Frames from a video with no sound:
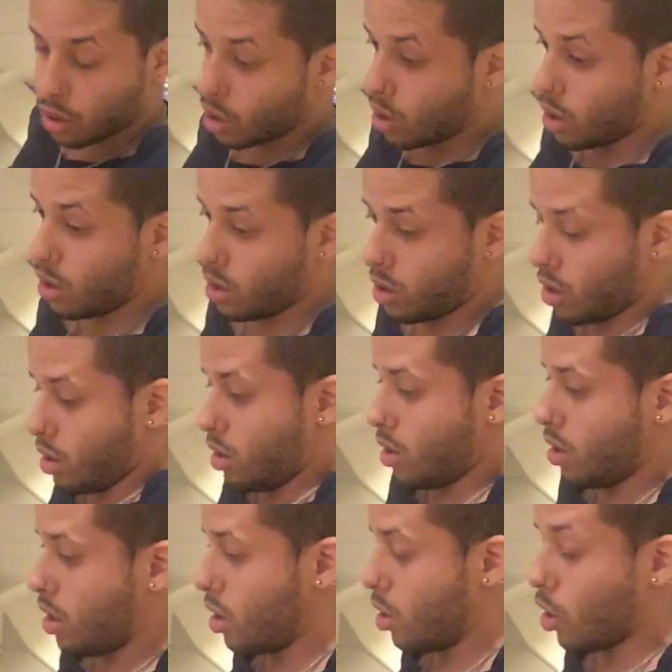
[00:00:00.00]

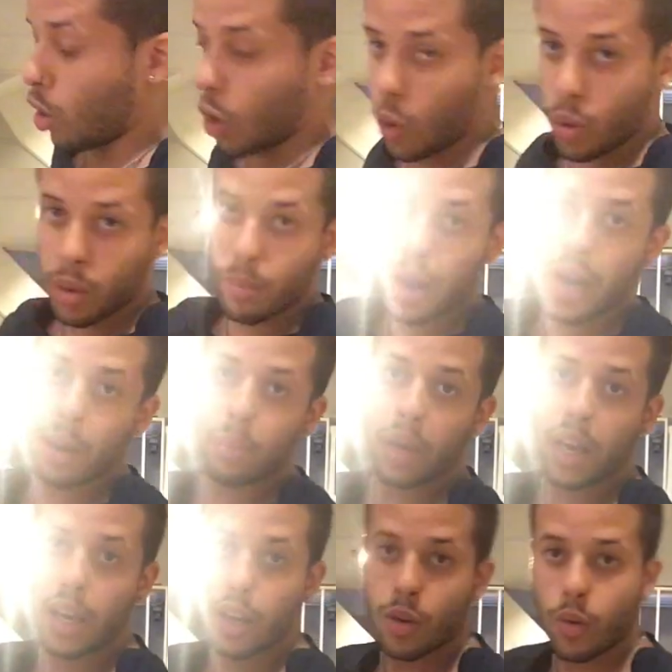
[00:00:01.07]
the lower back
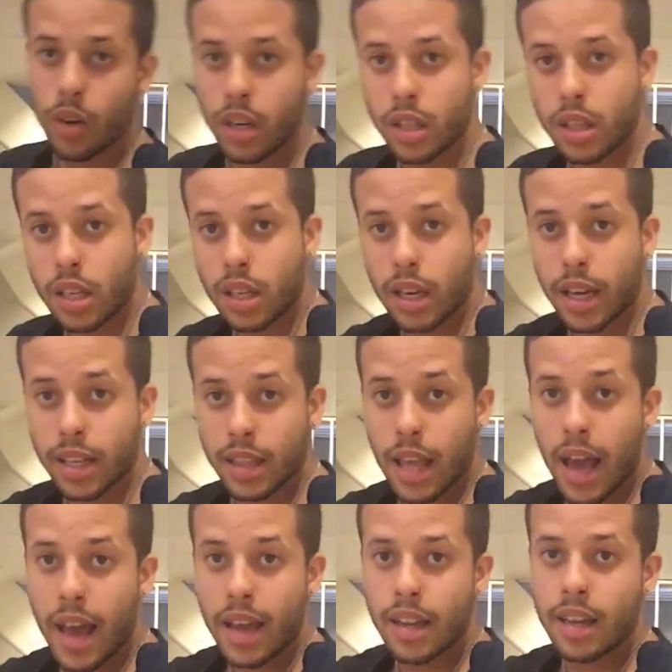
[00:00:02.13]
pain or anything like
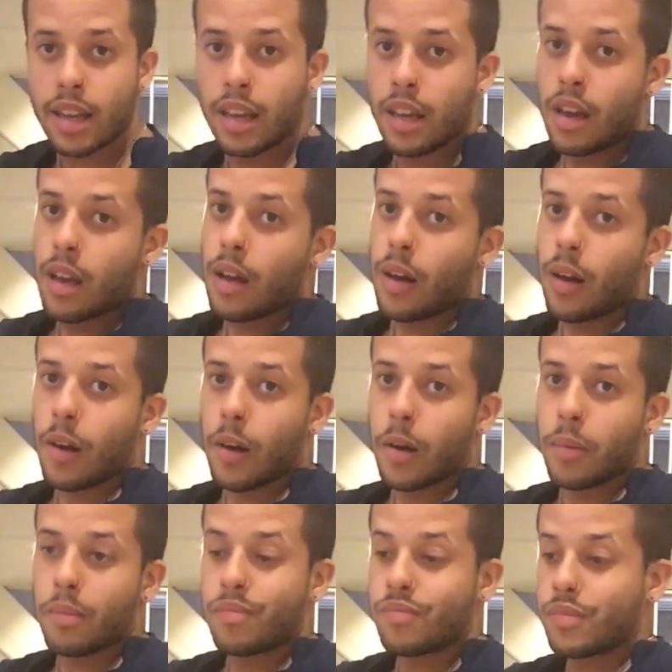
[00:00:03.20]
that,
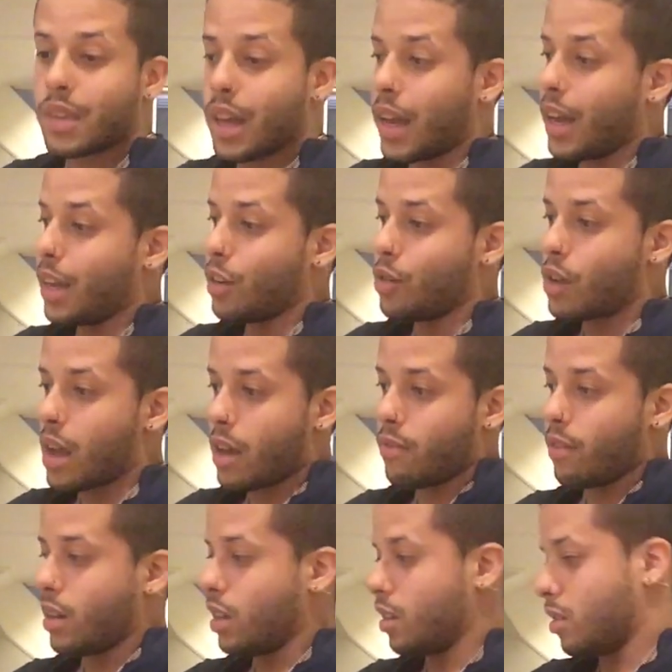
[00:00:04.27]
and you
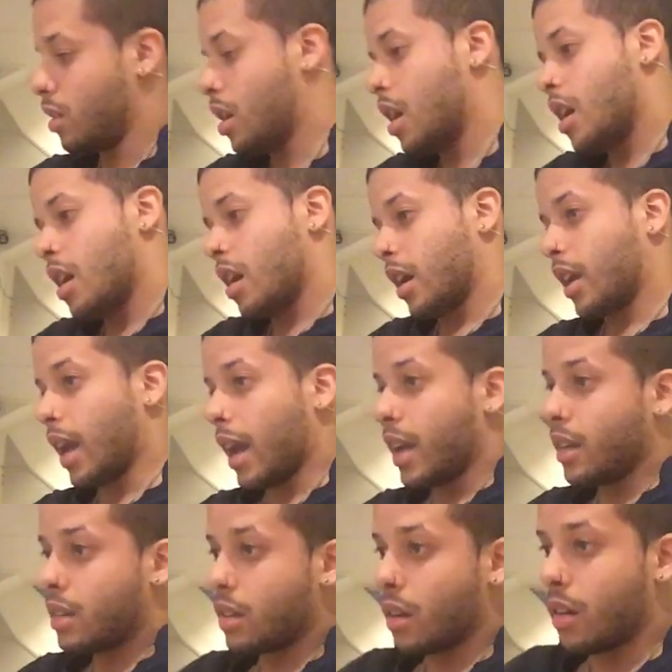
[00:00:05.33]
have any
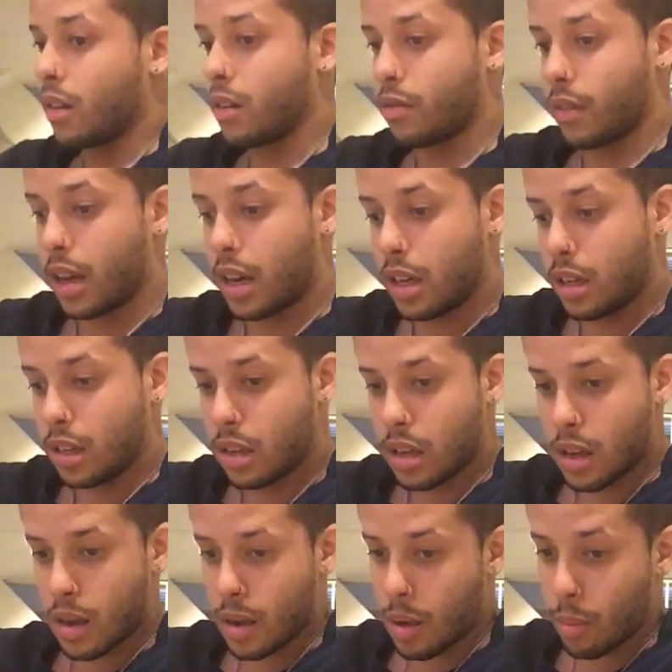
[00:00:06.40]
case of any
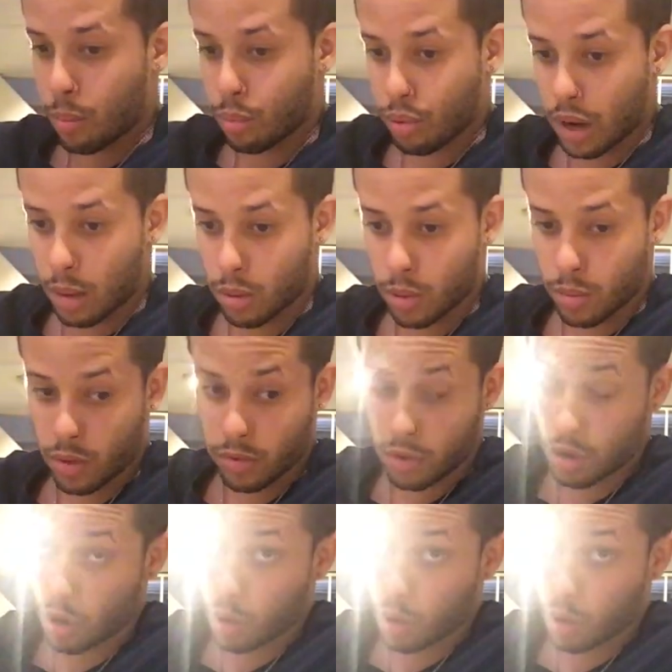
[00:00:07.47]
problem of